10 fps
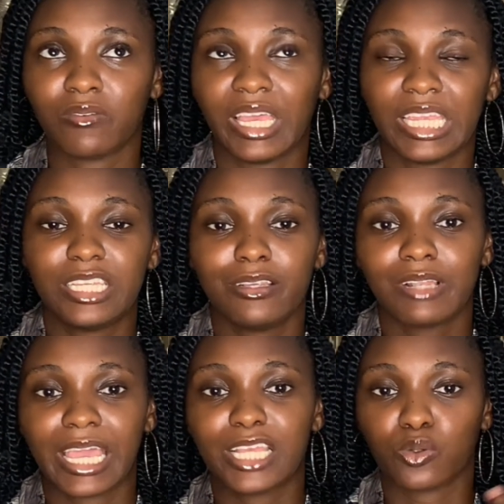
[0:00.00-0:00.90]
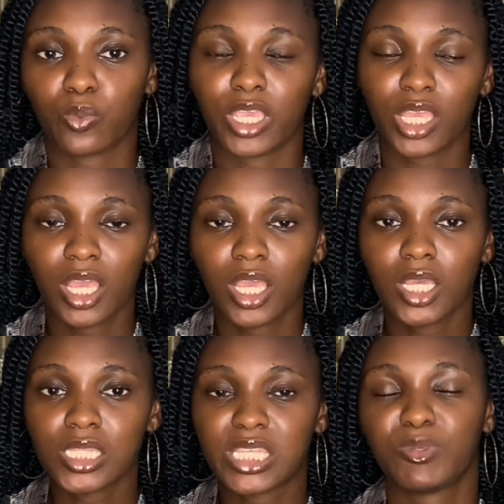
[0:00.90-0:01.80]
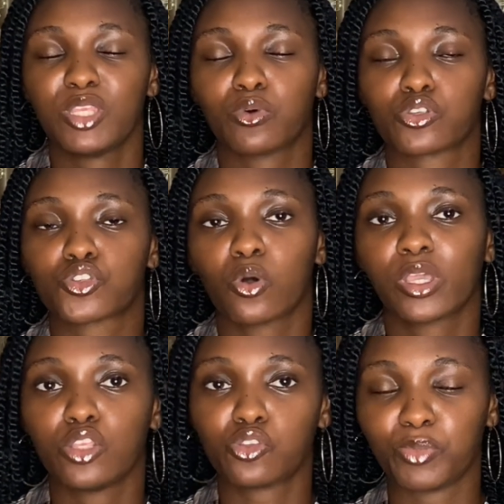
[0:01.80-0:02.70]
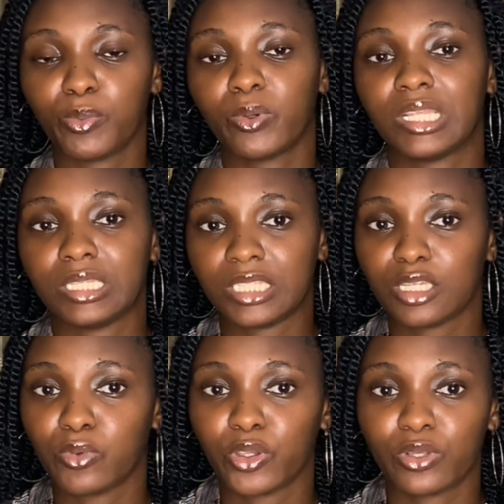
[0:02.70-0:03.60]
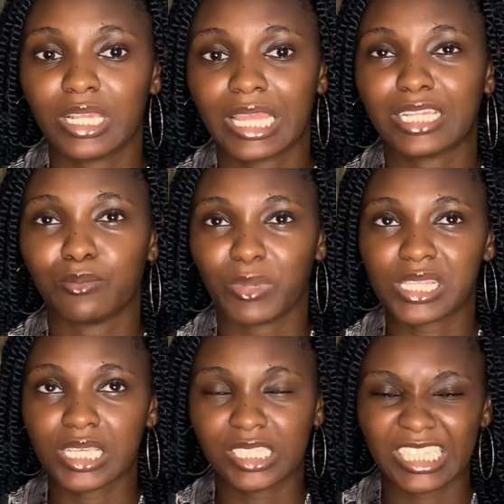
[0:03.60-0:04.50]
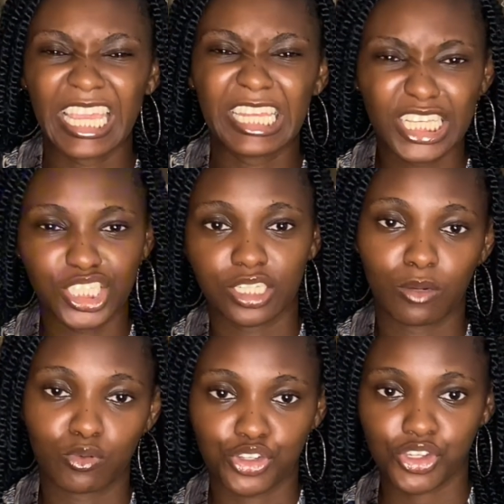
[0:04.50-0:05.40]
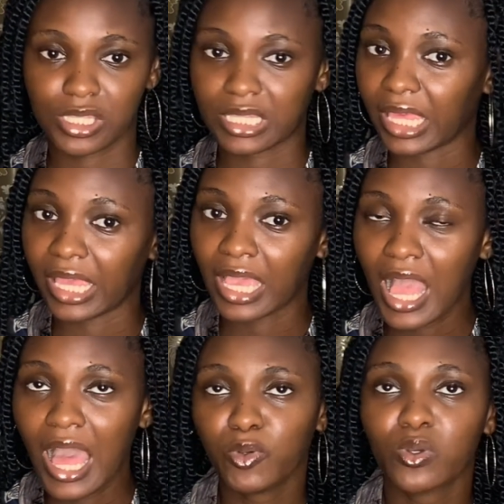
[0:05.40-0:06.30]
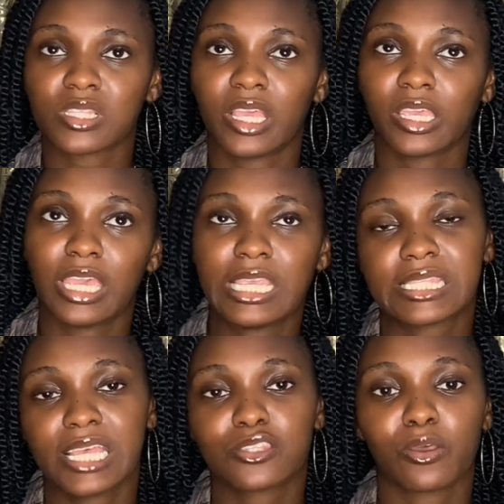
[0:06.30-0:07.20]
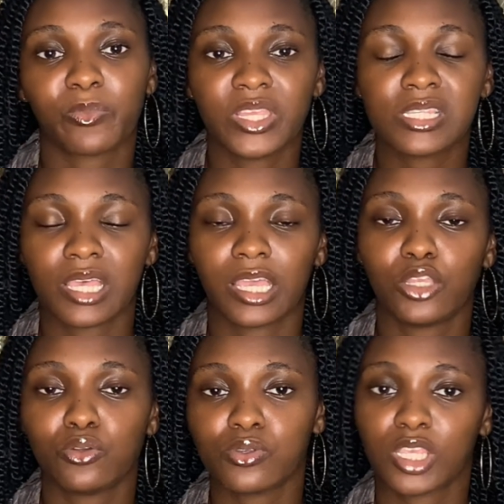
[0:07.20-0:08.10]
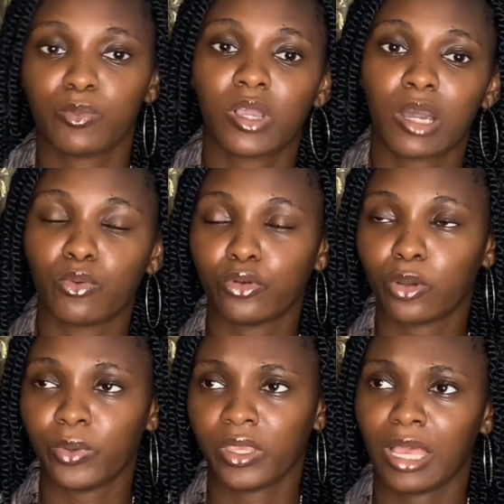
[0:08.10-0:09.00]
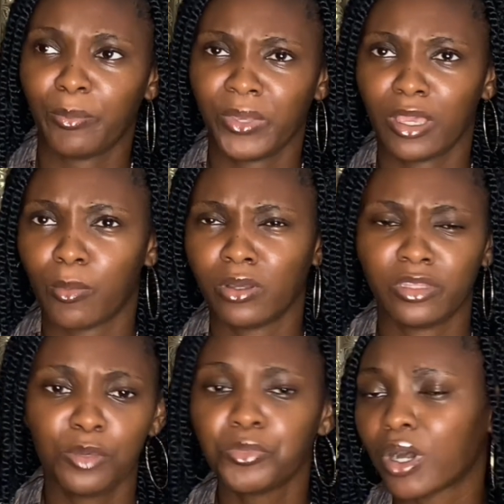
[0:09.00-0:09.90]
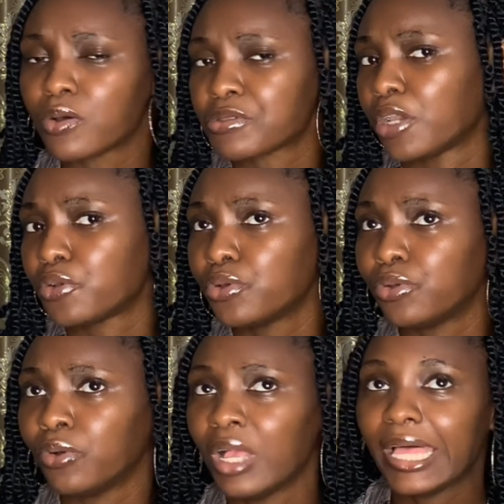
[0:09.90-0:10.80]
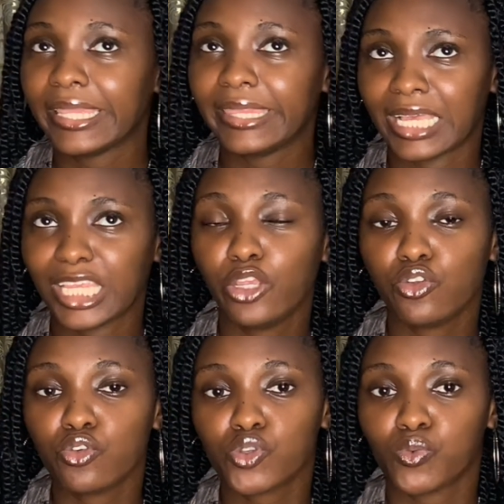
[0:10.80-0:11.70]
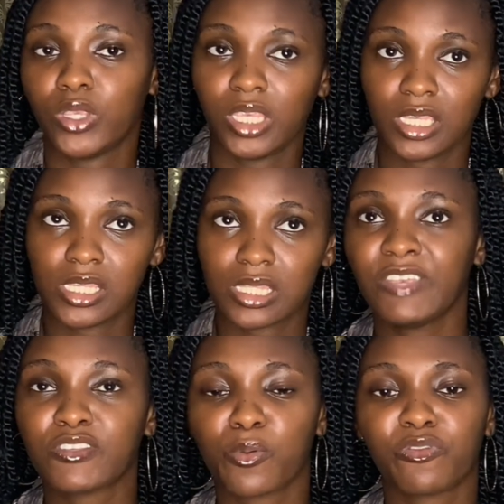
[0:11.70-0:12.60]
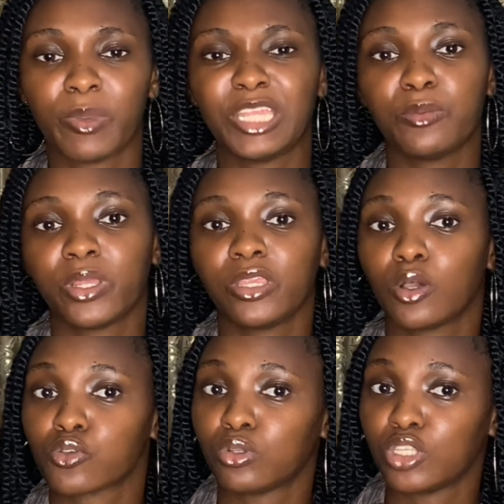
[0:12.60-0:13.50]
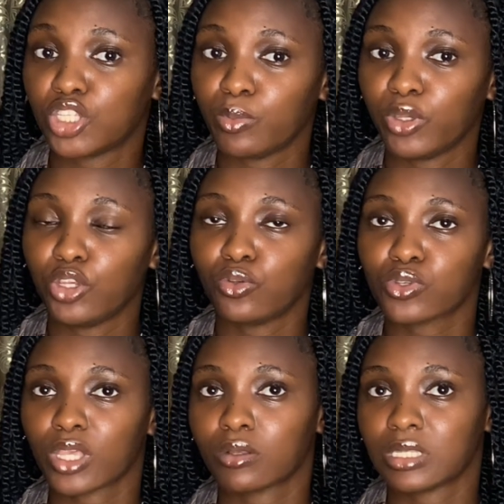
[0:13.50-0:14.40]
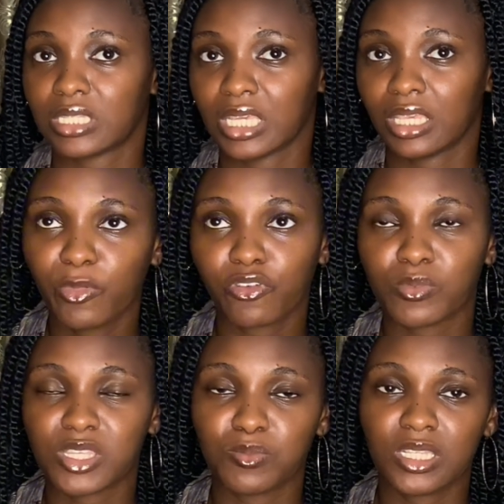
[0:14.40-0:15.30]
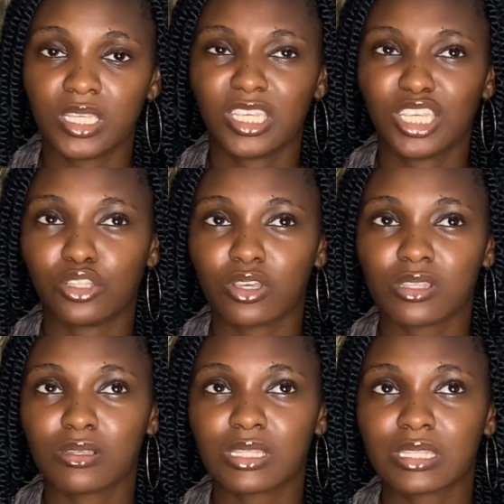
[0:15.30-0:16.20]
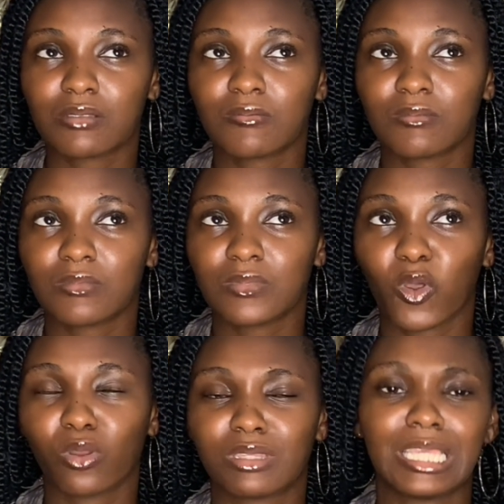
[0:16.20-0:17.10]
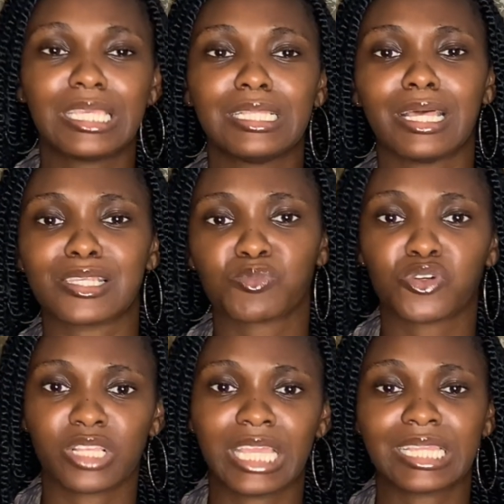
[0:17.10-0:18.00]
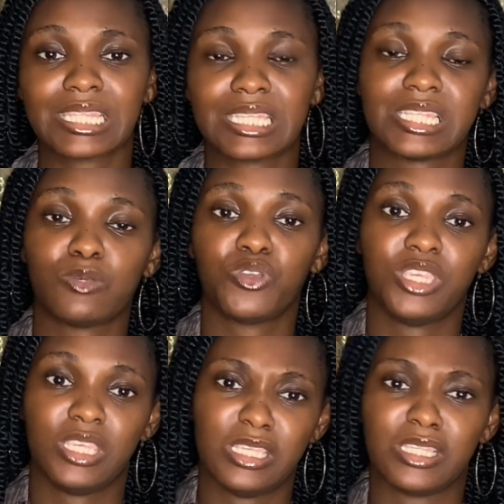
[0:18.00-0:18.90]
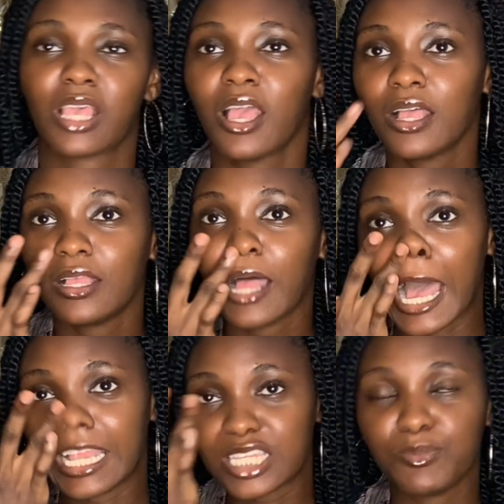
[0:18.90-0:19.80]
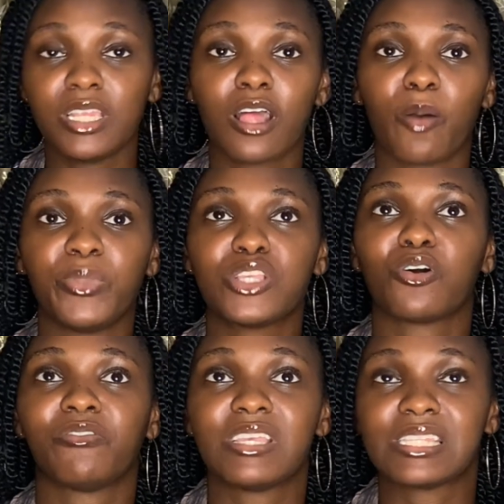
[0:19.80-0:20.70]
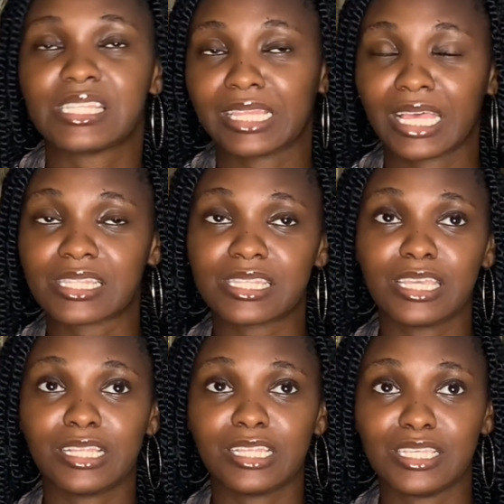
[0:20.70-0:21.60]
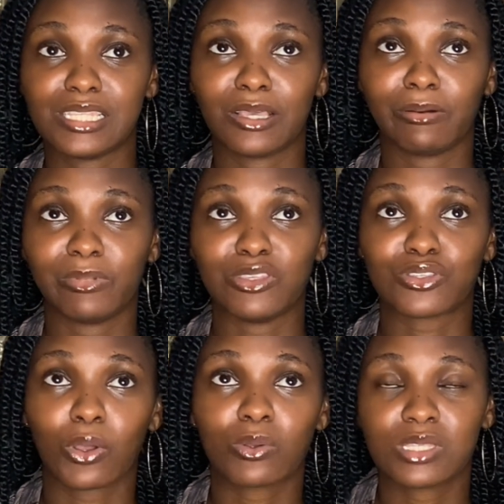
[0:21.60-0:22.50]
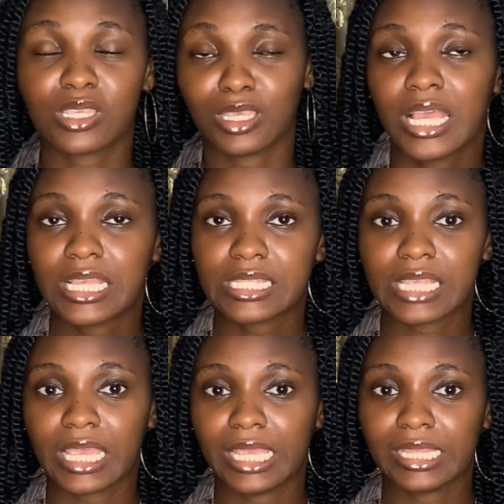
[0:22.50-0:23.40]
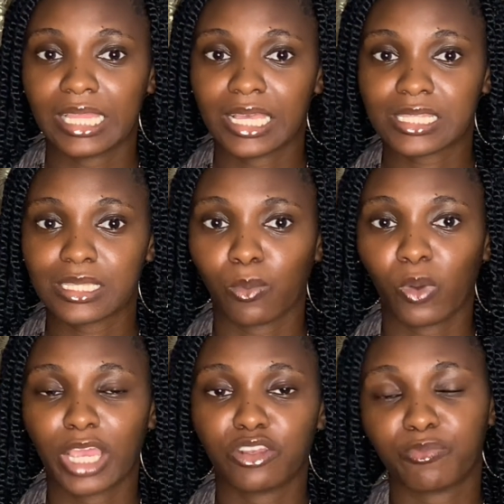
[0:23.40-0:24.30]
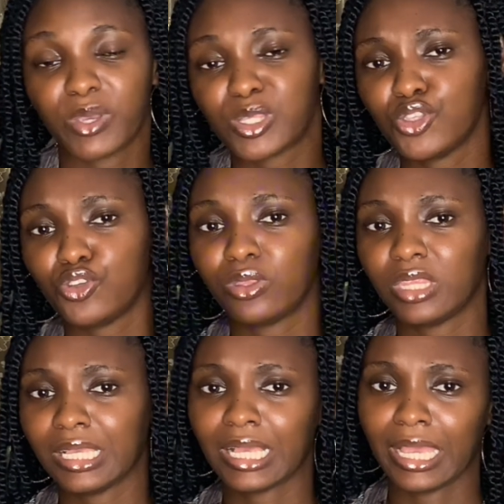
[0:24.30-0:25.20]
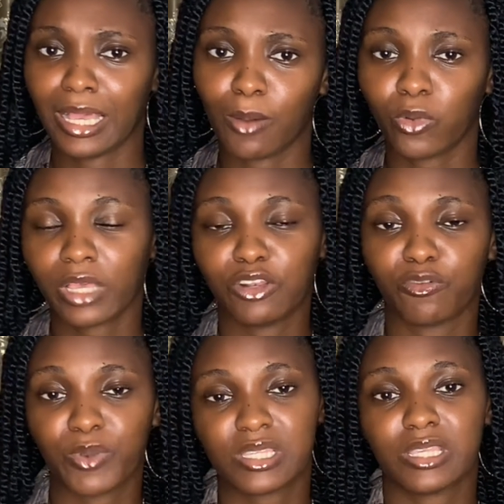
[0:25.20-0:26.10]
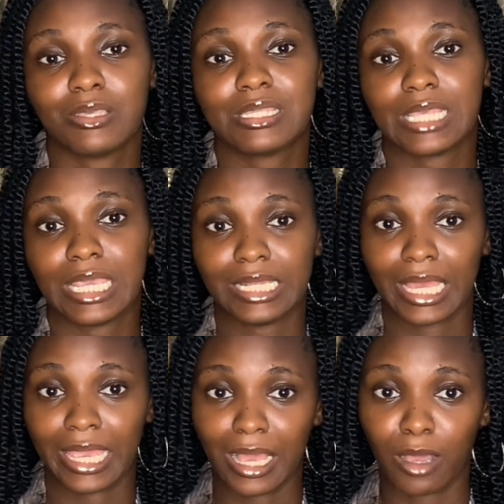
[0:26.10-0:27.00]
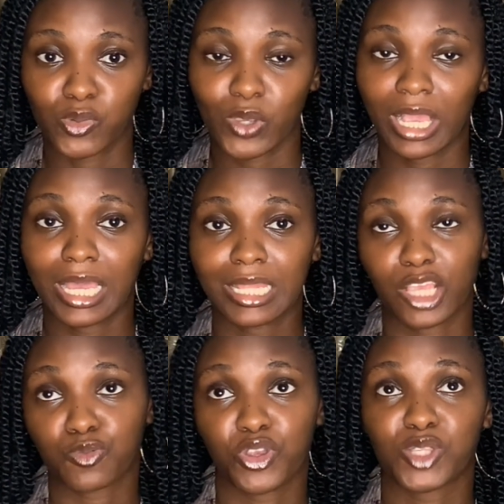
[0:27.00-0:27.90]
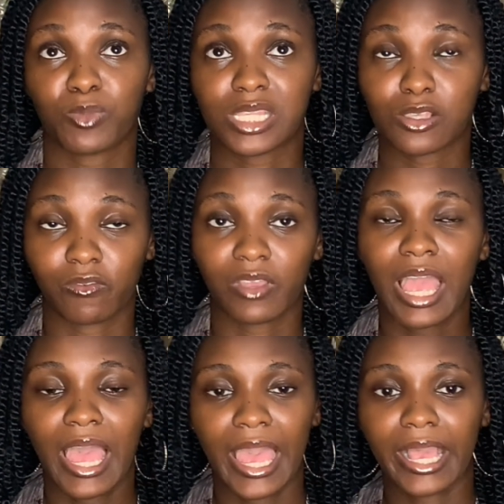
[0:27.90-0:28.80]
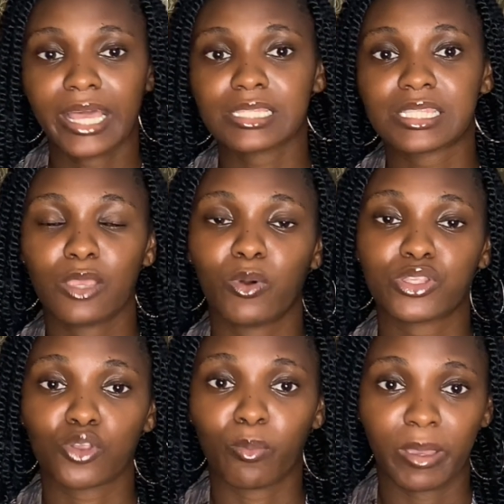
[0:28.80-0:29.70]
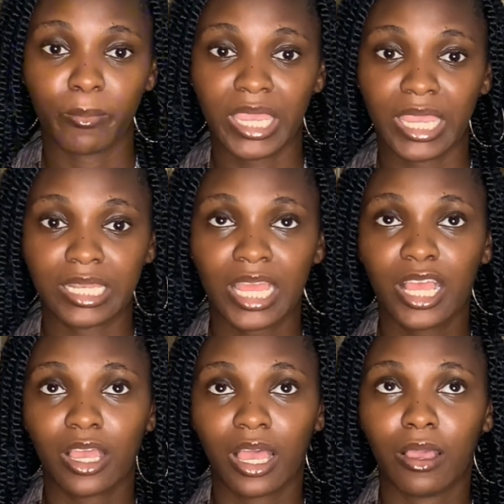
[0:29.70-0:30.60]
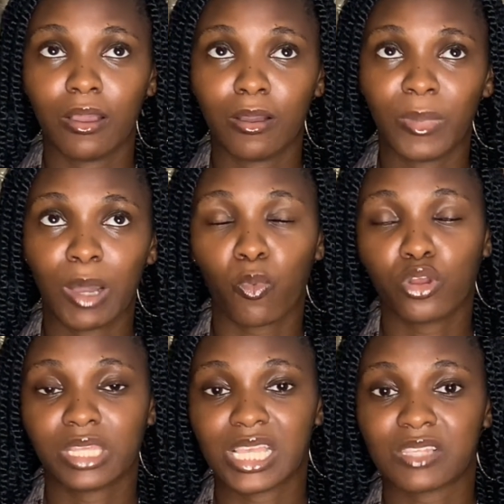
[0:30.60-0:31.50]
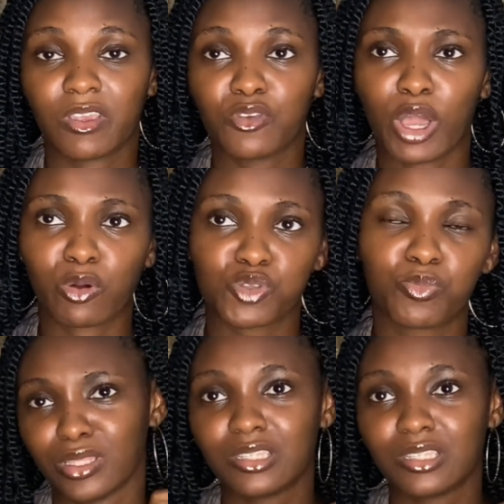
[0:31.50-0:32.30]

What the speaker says: That he didn't like the way Timini was talking to people at the table. He didn't like the message, the energy that was just there. Jimmie was like, yeah, he said some things that he knows Ebuka would not be happy about. The Ebuka was like, no, that he knows who he is. If he's coming from anybody else on the table, he knows how to take it. From Timini, he doesn't take it as much. Like, that is who he is. And Timini now picked offense in that, saying he's insulting him, saying that what kind of person do you think I am? What kind of person are you saying I am? So I can't express myself. I can't see what's on my mind. I'm one that is very outspoken.